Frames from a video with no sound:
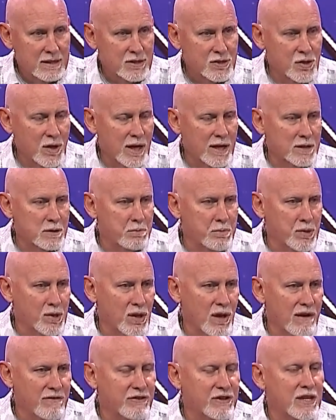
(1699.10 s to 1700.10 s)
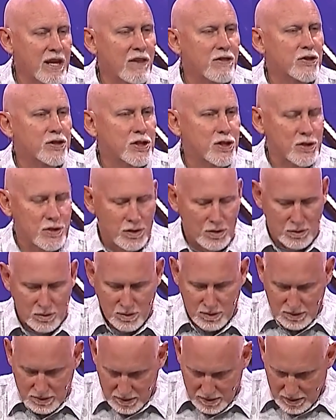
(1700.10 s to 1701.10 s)
trying to pull off another coup
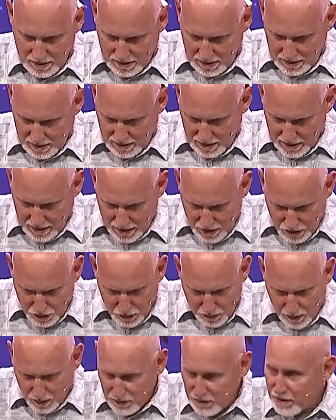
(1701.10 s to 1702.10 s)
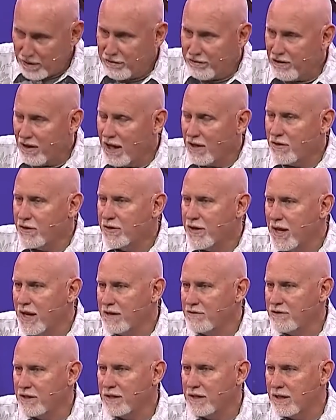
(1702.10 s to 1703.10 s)
and dethrone their father
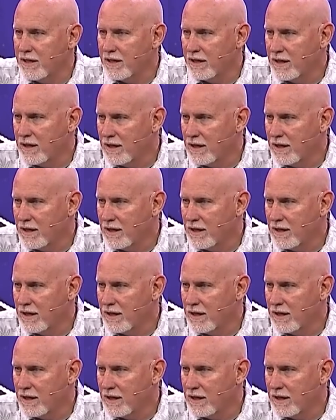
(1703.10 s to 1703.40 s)
David